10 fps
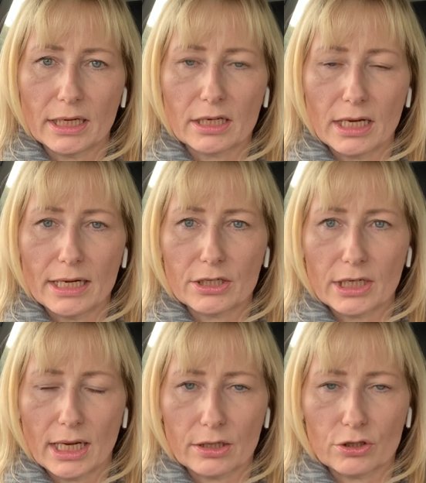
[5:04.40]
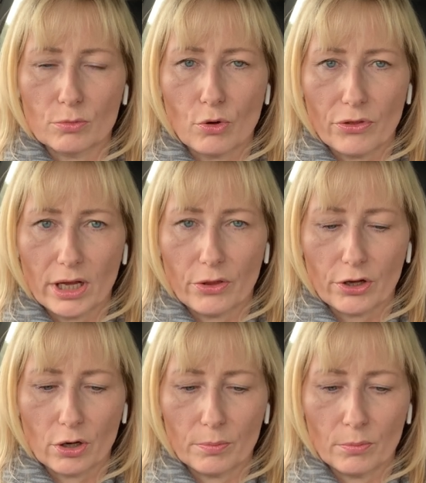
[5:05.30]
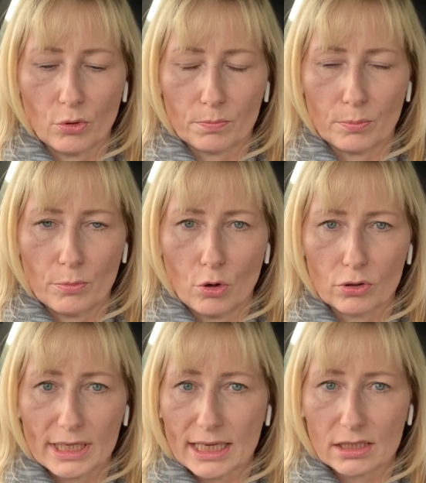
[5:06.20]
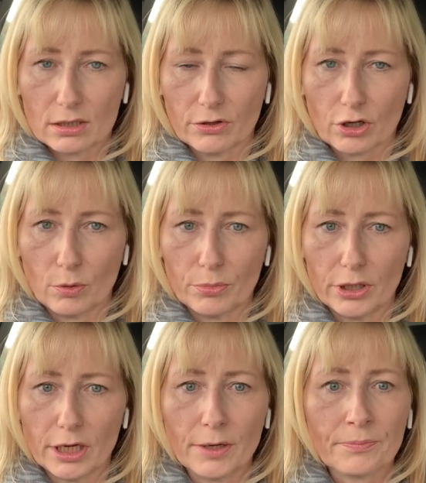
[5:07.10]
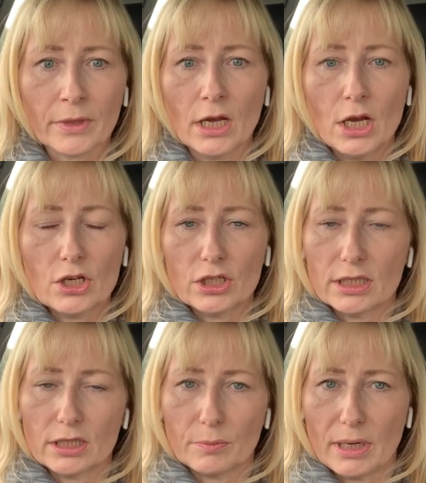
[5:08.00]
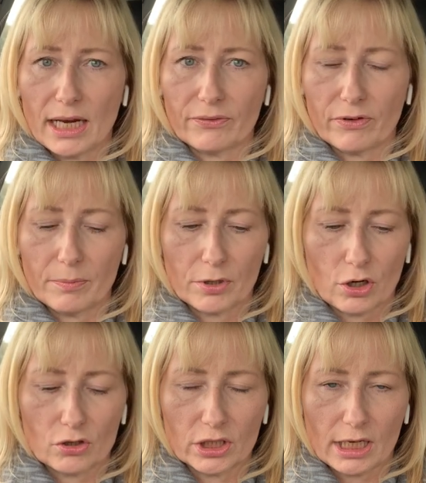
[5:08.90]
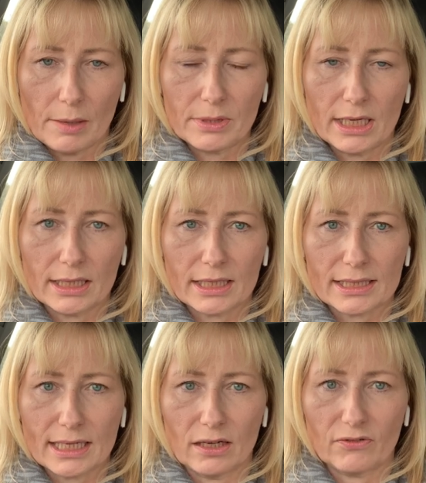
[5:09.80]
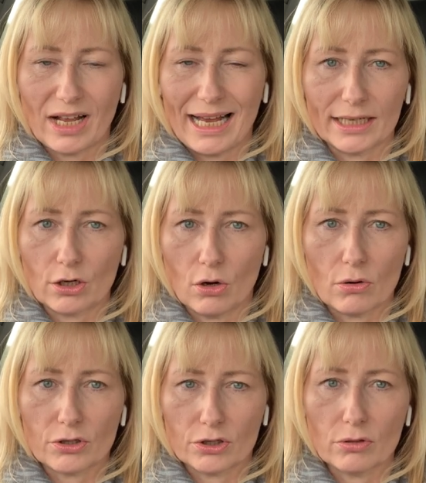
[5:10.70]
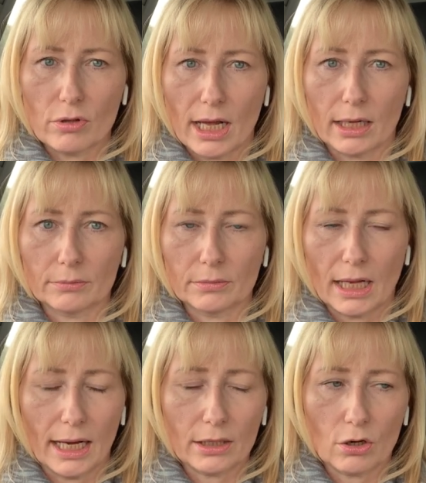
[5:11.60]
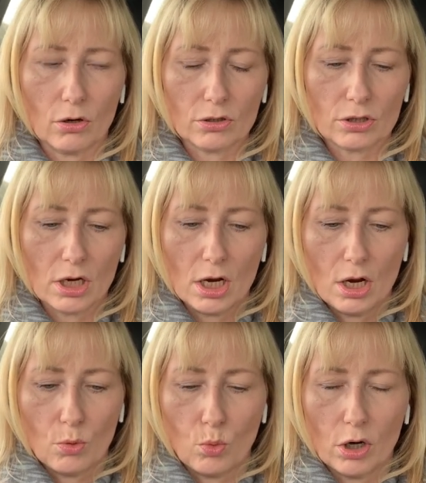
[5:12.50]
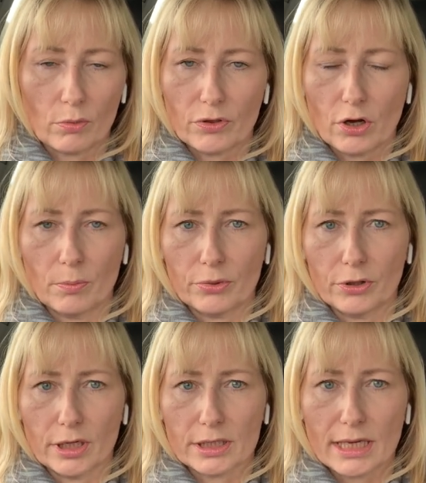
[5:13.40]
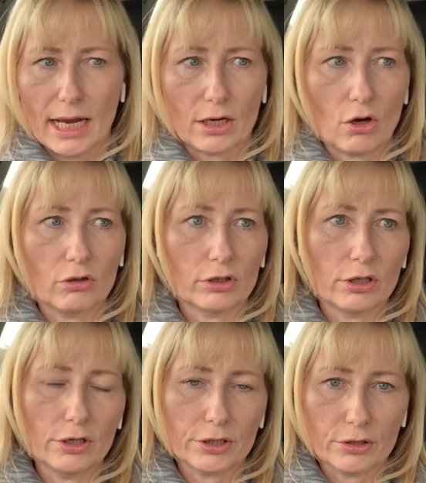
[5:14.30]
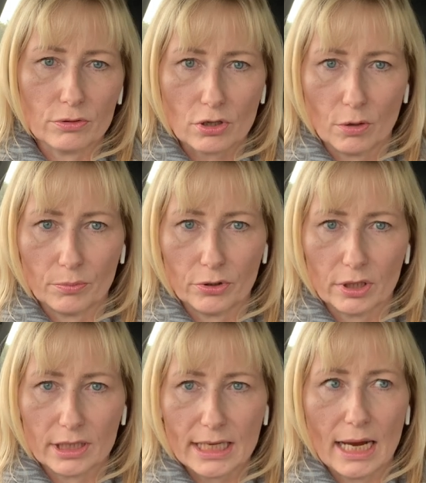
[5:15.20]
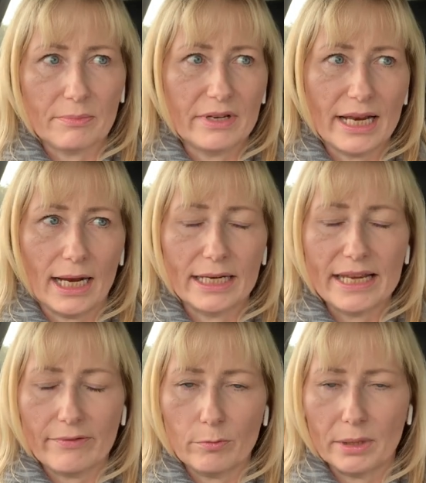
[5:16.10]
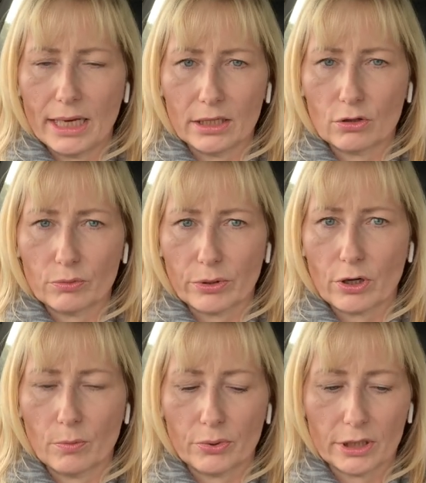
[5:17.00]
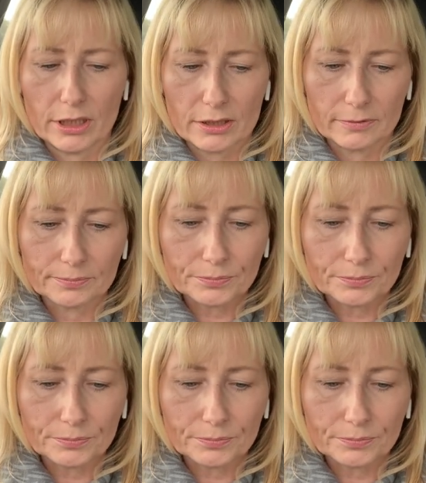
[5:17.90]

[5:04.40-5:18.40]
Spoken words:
and she had to do more more tasks on the computer, she didn't apply for it because she kept telling herself, I can't do that. I can't work with computers. I can't learn to use computers. I'll never be any good with computers.